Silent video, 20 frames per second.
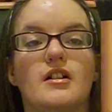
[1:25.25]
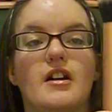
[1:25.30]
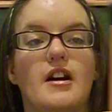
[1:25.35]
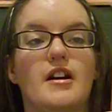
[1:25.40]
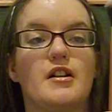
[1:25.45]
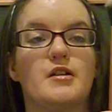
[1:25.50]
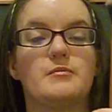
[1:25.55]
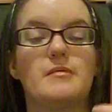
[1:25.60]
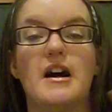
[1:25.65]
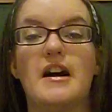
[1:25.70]

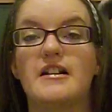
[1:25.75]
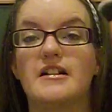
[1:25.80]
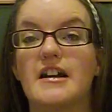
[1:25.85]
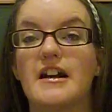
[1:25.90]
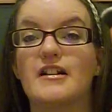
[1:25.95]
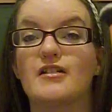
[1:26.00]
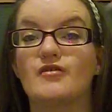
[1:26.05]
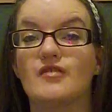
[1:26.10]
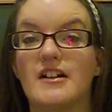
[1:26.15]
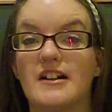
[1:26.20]
And
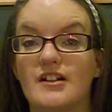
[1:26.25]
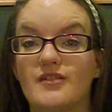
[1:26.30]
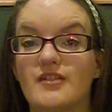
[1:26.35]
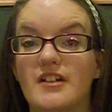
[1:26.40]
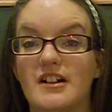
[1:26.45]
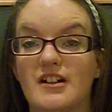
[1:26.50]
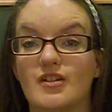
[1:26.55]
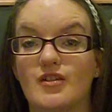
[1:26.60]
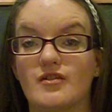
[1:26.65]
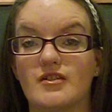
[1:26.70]
I really
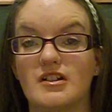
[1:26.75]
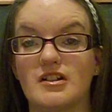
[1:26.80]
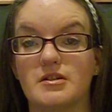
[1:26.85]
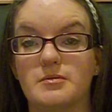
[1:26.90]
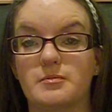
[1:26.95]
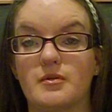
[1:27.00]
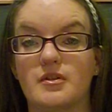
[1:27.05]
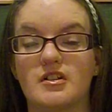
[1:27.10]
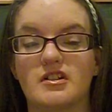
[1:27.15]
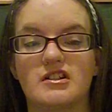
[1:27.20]
love this
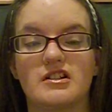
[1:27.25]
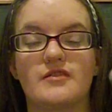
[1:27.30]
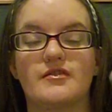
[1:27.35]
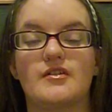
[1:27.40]
brush.